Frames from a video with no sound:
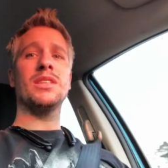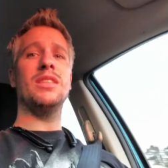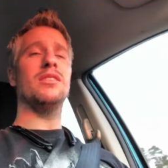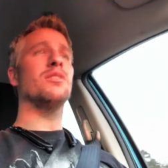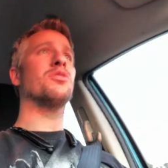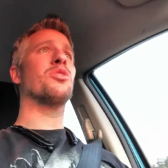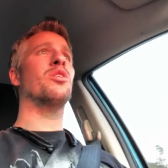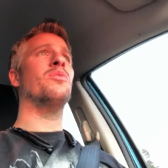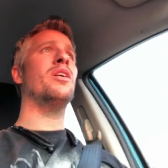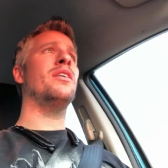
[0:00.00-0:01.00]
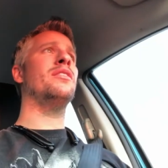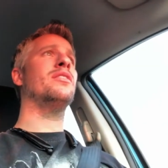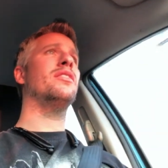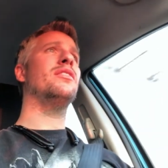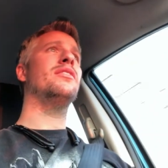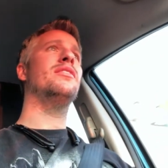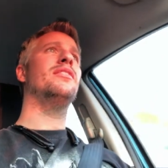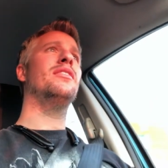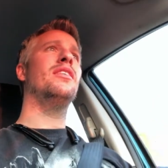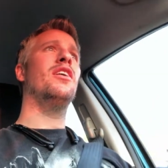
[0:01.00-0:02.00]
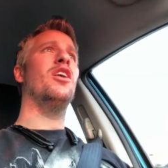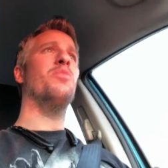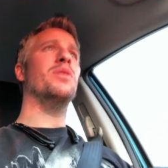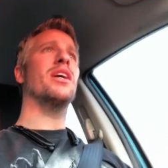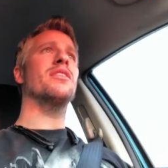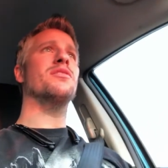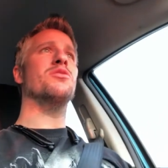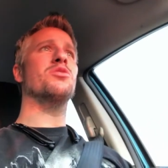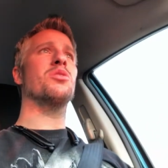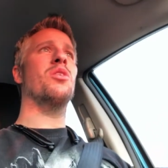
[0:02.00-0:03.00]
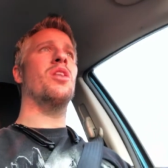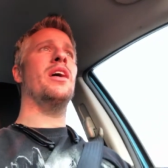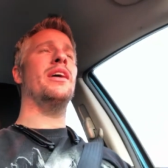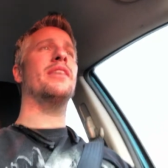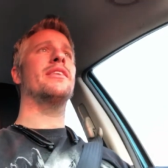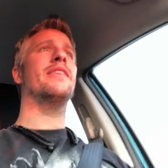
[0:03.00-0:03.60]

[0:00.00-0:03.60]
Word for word: this is a short one. Hope you guys enjoy.